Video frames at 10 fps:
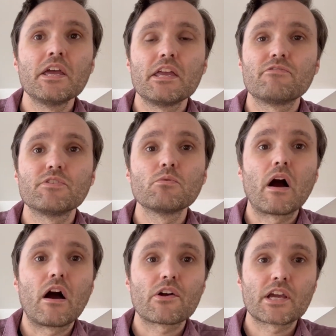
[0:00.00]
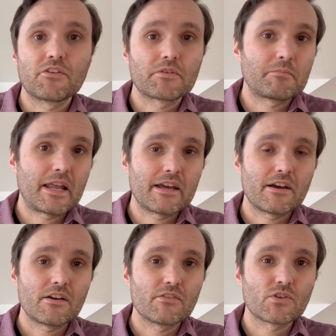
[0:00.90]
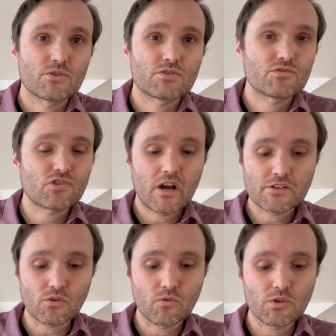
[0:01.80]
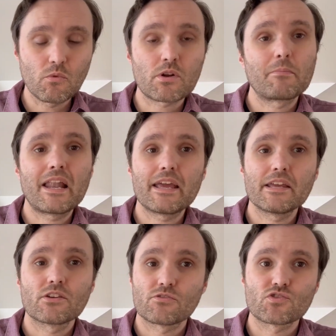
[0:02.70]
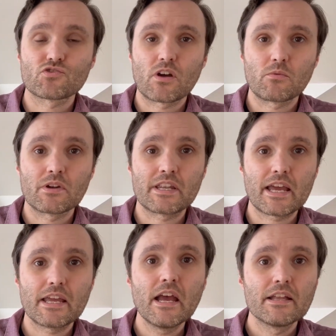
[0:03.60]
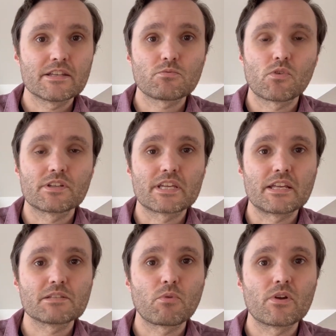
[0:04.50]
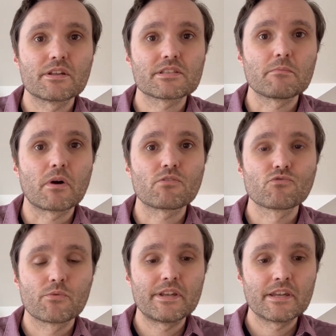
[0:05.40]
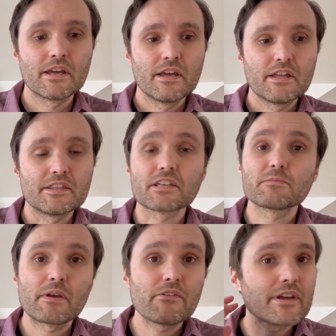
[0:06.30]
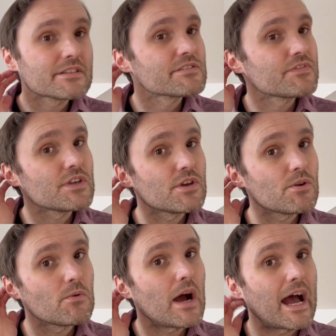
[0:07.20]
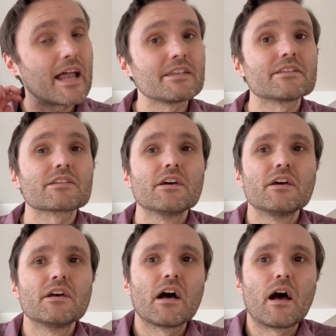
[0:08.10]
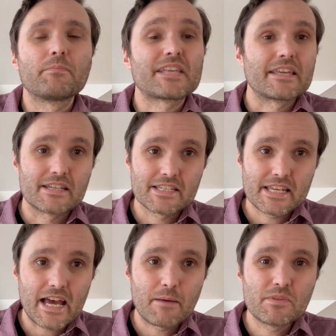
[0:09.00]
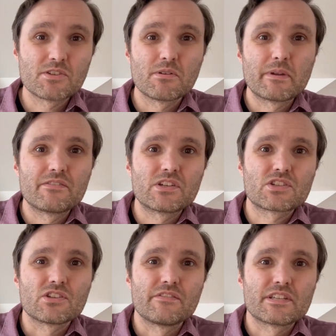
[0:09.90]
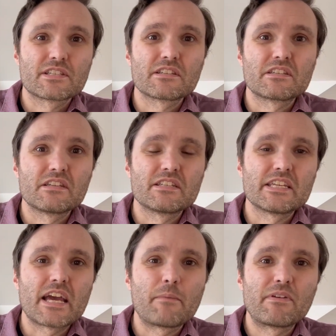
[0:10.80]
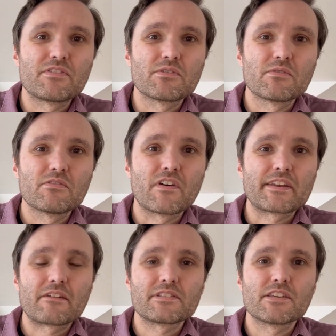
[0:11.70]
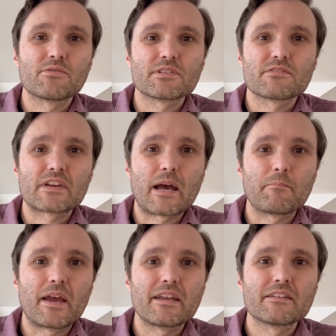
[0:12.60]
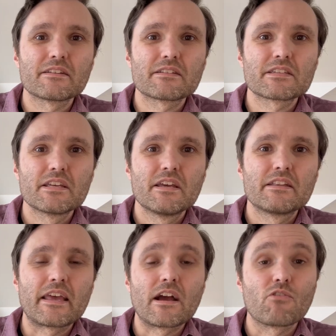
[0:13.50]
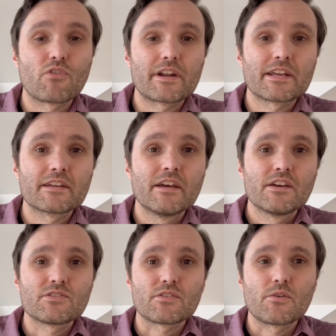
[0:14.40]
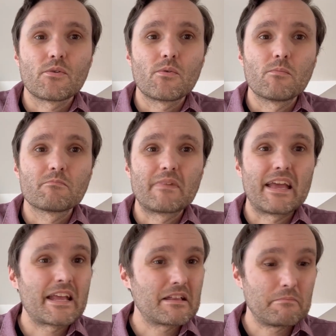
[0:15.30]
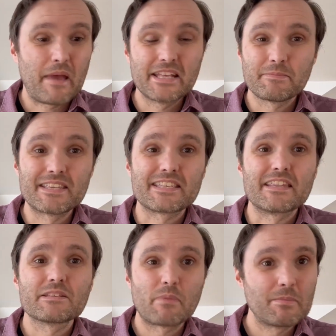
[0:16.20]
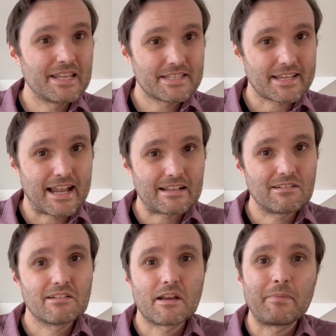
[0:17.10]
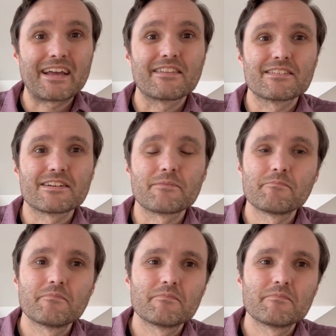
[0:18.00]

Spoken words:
If you are a current player of CoS of Strahd or you want to play CoS of Strahd one day, this will contain spoilers that might ruin the experience for you and upset your DM. You're doing a bit of a disservice to your DM if you're finding out secrets of a campaign that they are running. So it pains me to say this, but please skedaddle. Come back another time.